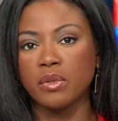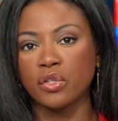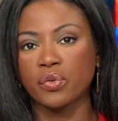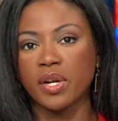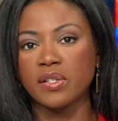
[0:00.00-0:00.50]

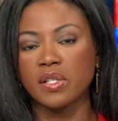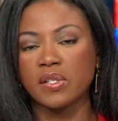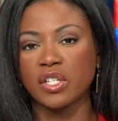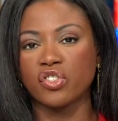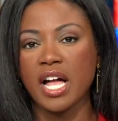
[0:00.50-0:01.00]
transit is
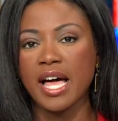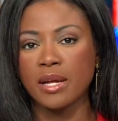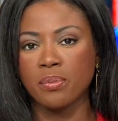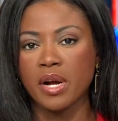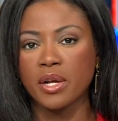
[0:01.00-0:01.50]
such a
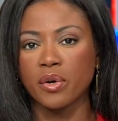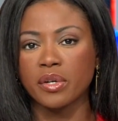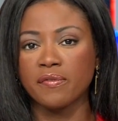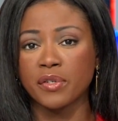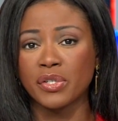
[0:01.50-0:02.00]
high
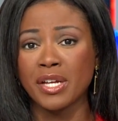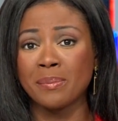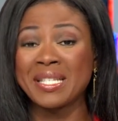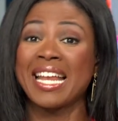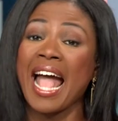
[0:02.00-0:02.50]
priority for
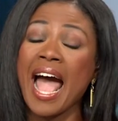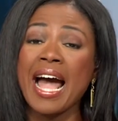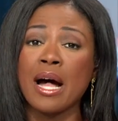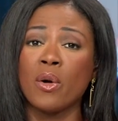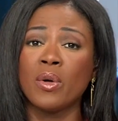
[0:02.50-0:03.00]
Dems and
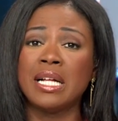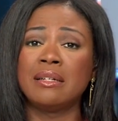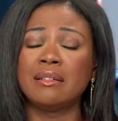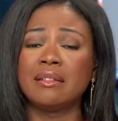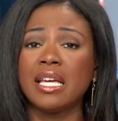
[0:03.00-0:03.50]
how
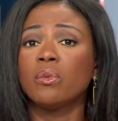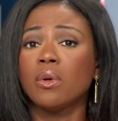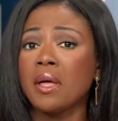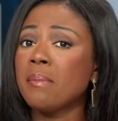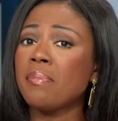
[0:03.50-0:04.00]
it
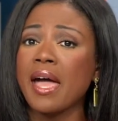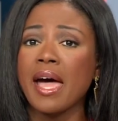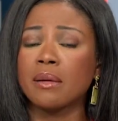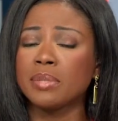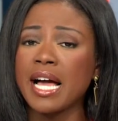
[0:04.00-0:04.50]
will
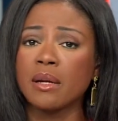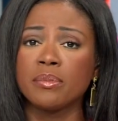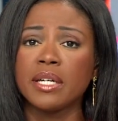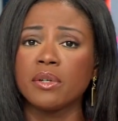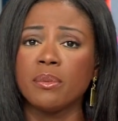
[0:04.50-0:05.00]
impact Black and
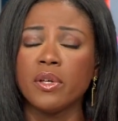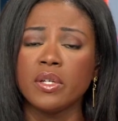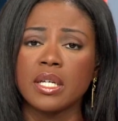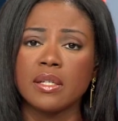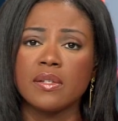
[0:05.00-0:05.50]
brown
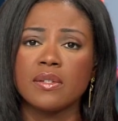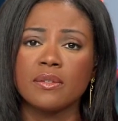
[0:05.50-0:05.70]
communities?